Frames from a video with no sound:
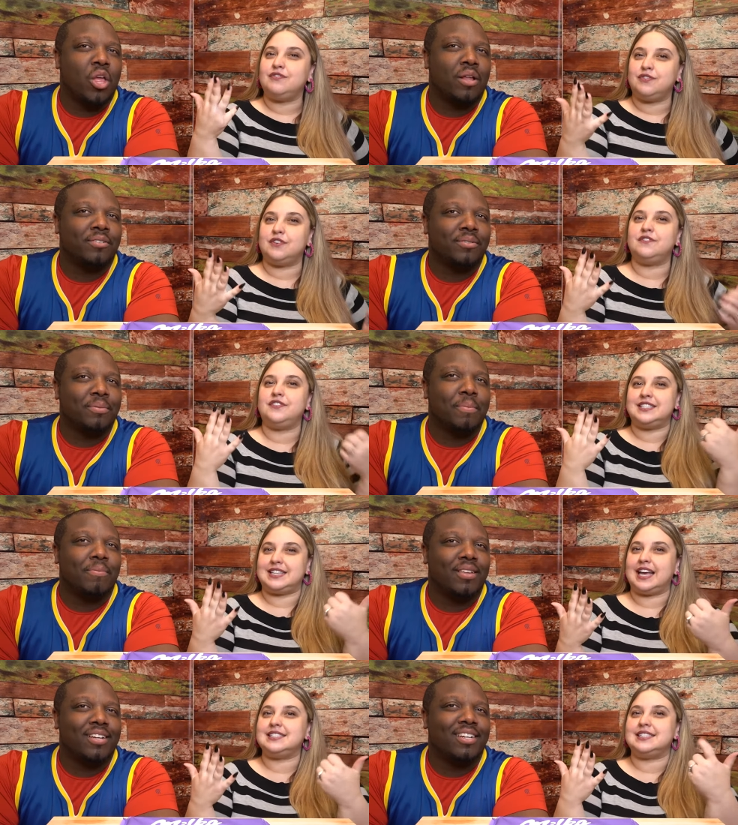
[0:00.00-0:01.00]
Speaker 1: 5,
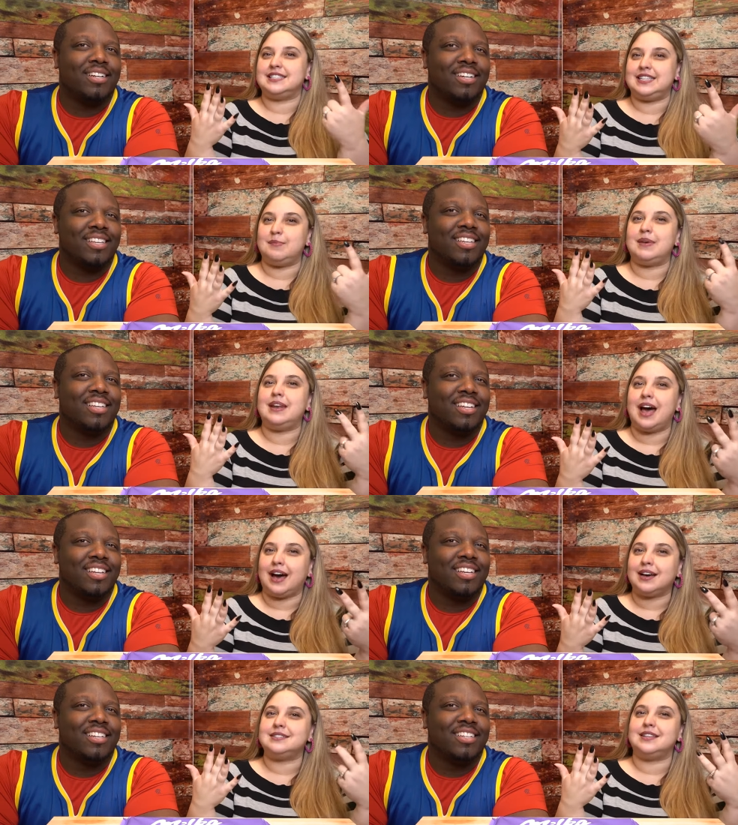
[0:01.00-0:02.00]
6, 7, 8,
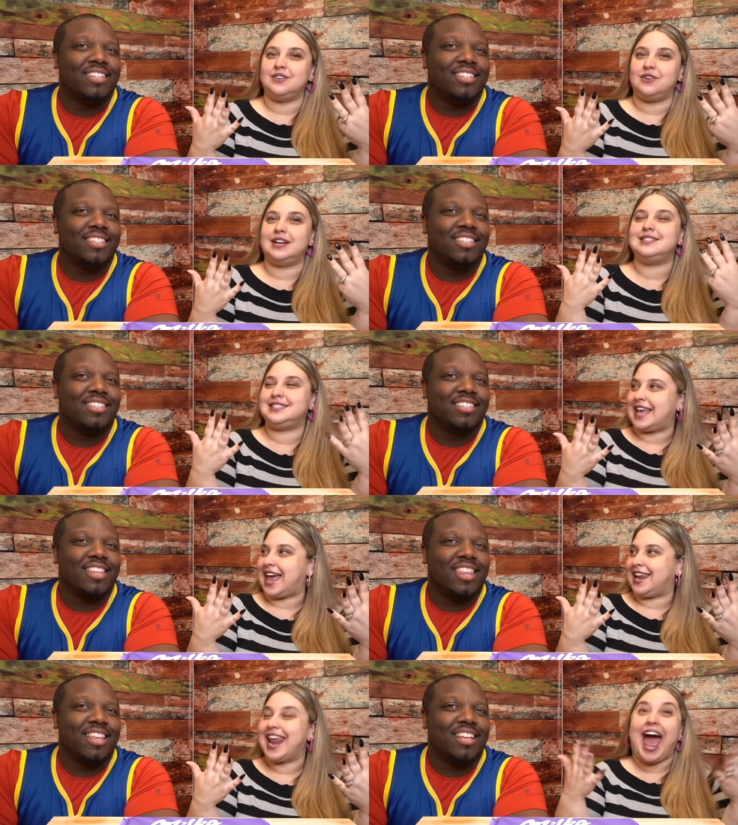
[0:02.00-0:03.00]
9,
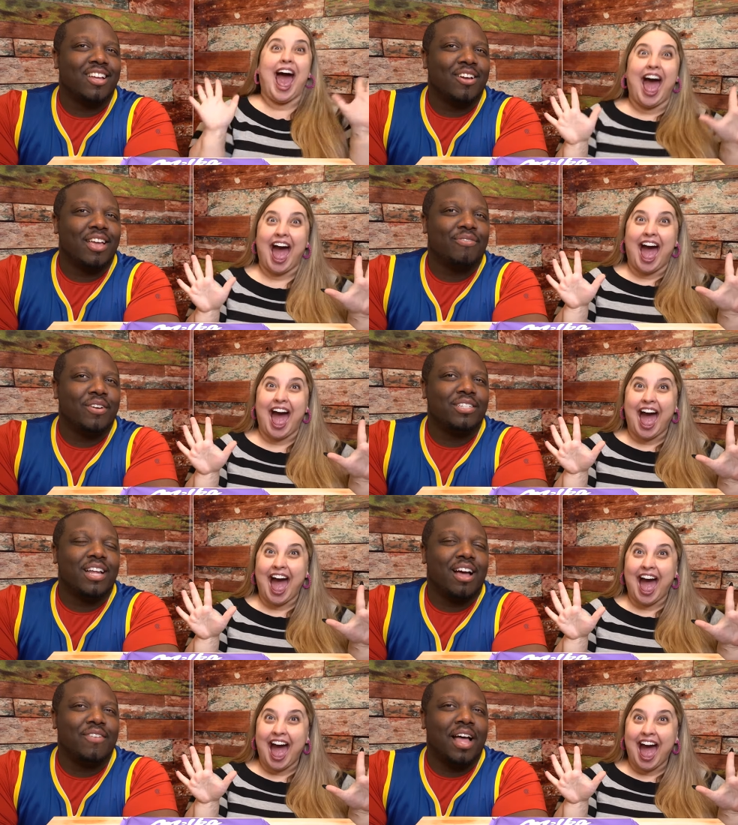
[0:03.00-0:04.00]
10.
Speaker 2: Okay, first
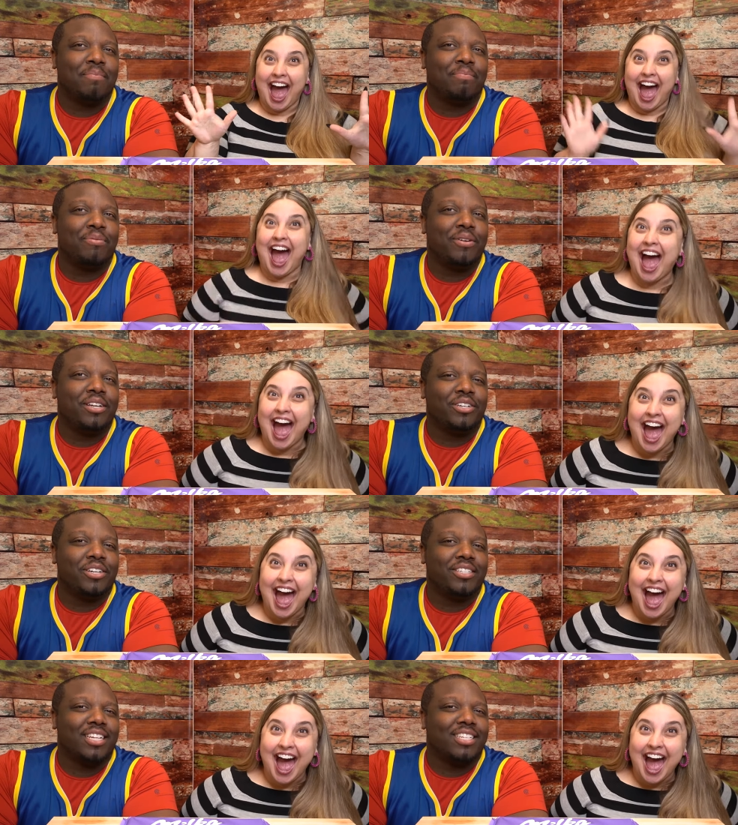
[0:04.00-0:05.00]
off, I'm pretty sure
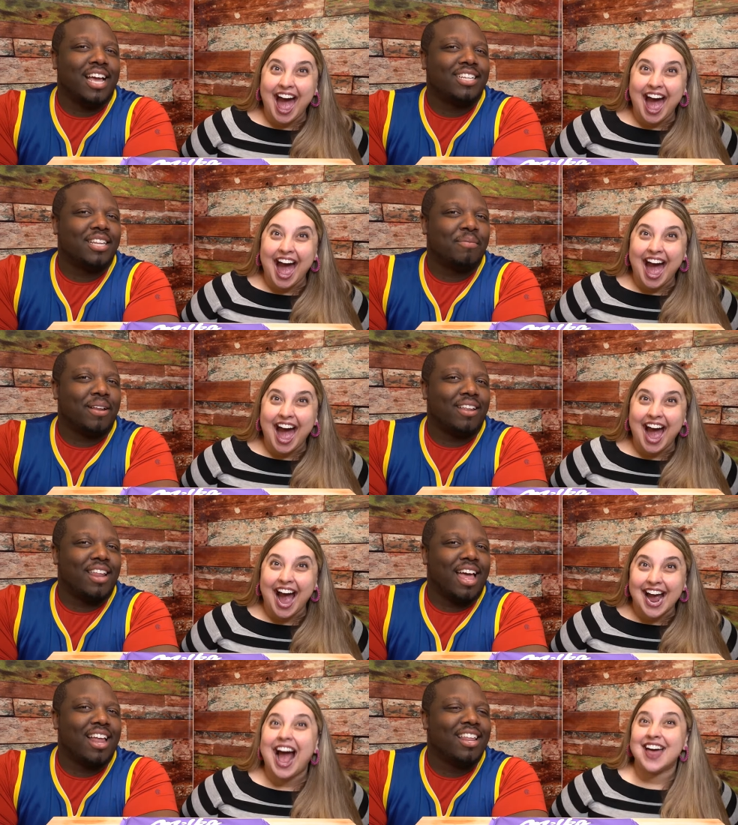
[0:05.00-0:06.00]
you said sex in the middle of
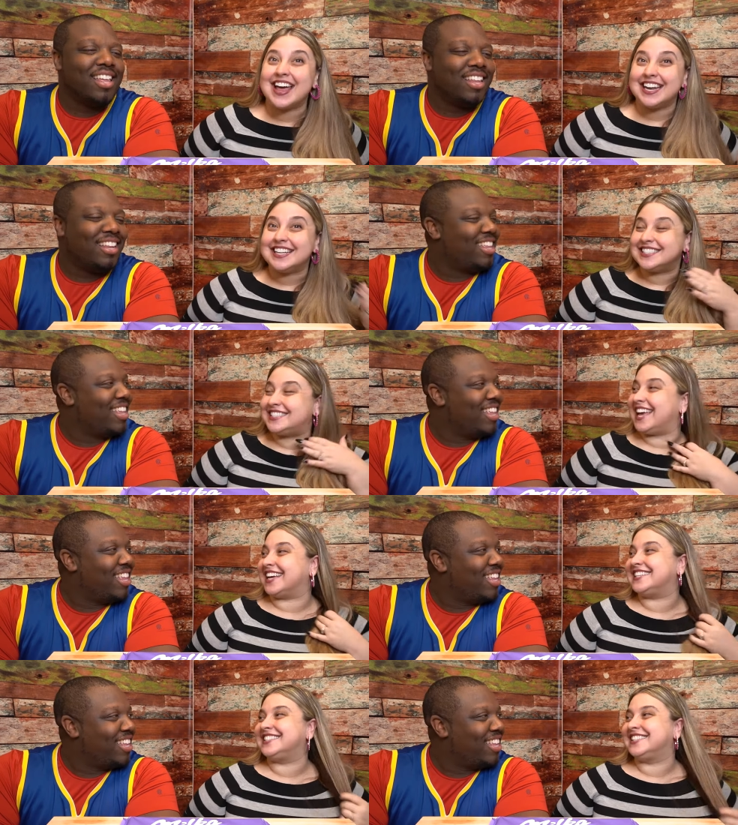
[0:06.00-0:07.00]
Speaker 1: that. Yeah, that is
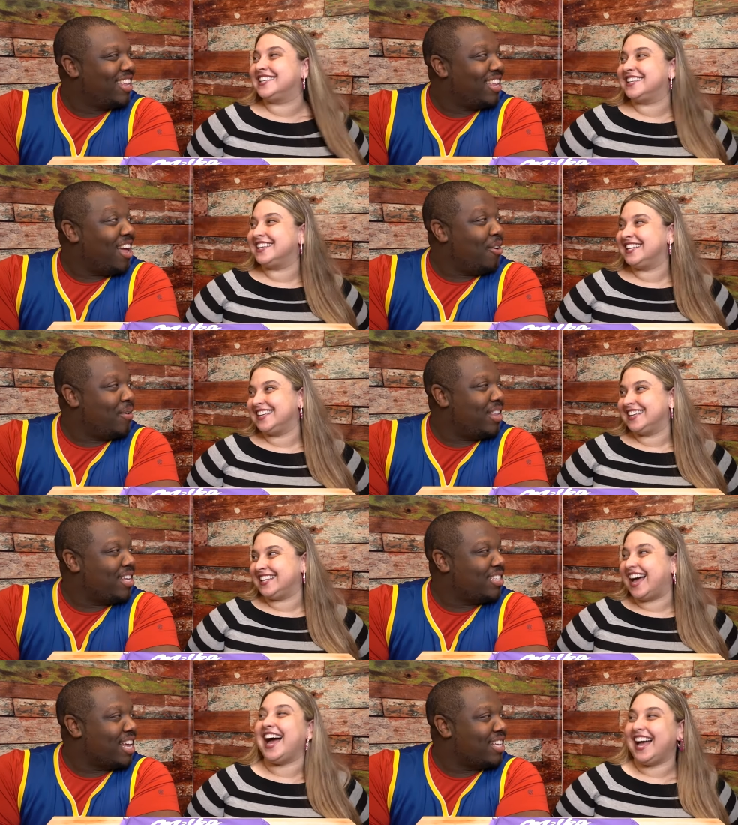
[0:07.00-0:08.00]
6.
Speaker 2: Oh, really?
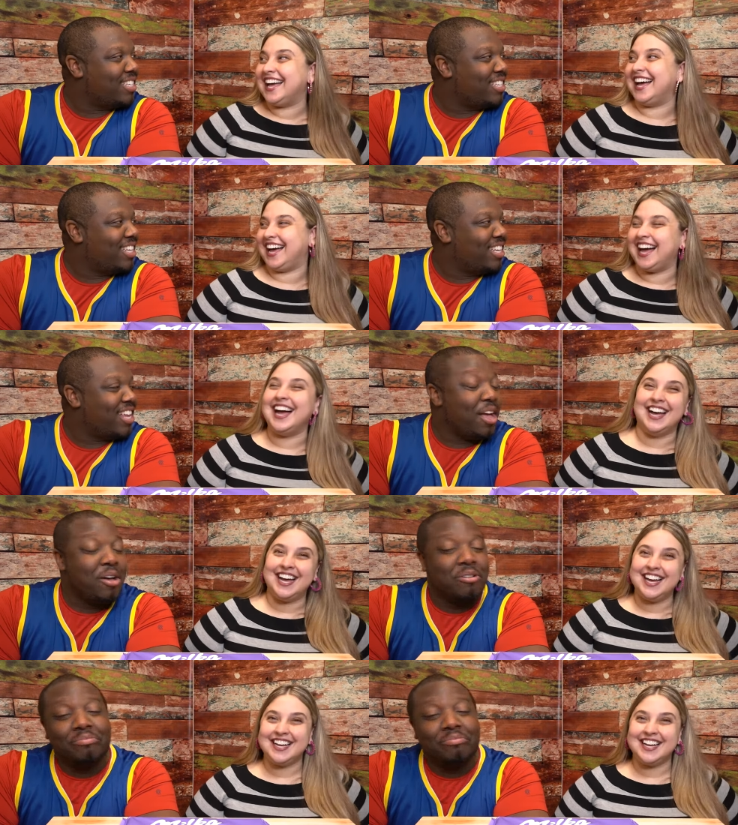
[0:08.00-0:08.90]
Speaker 1: Oh.